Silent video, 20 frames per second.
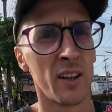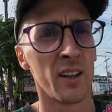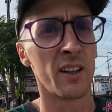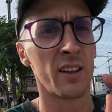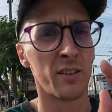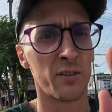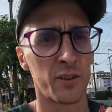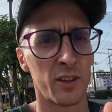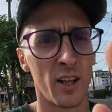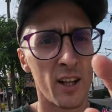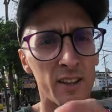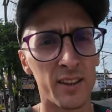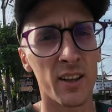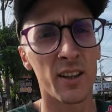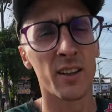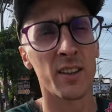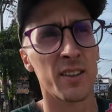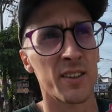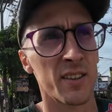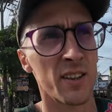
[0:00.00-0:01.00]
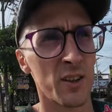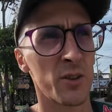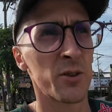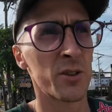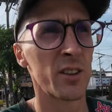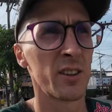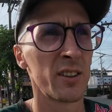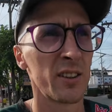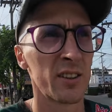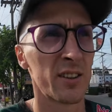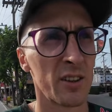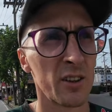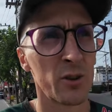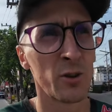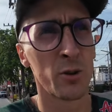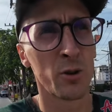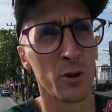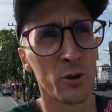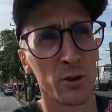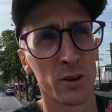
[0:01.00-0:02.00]
If that sounds interesting
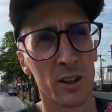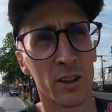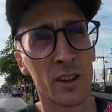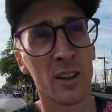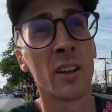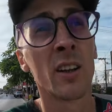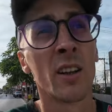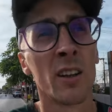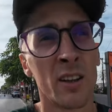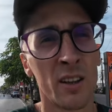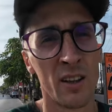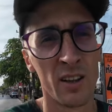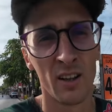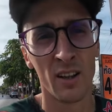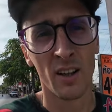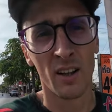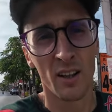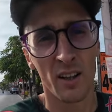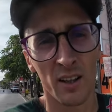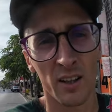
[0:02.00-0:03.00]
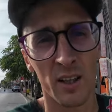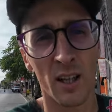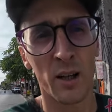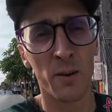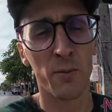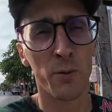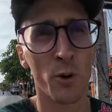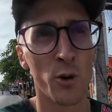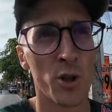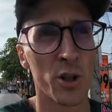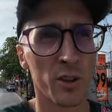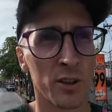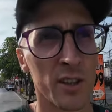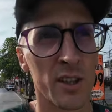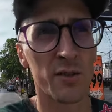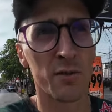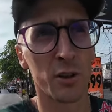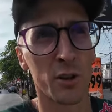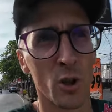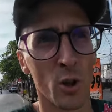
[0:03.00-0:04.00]
to you, then keep watching
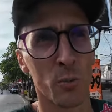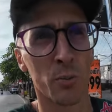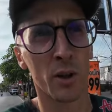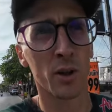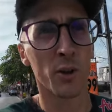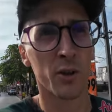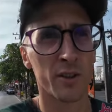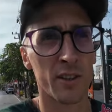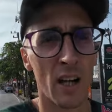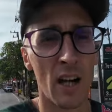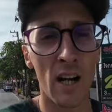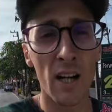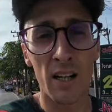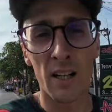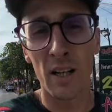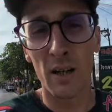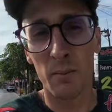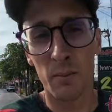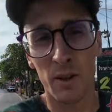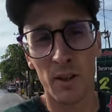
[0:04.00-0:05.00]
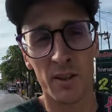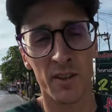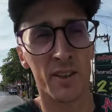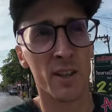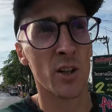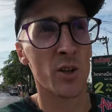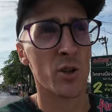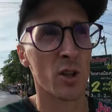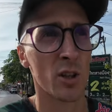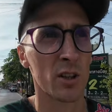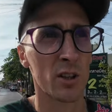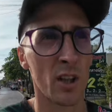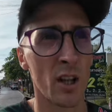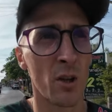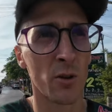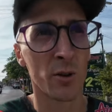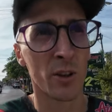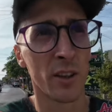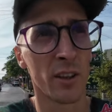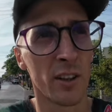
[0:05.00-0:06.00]
this video because I am in such a
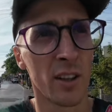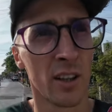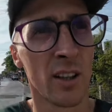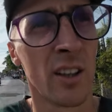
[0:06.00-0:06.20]
town and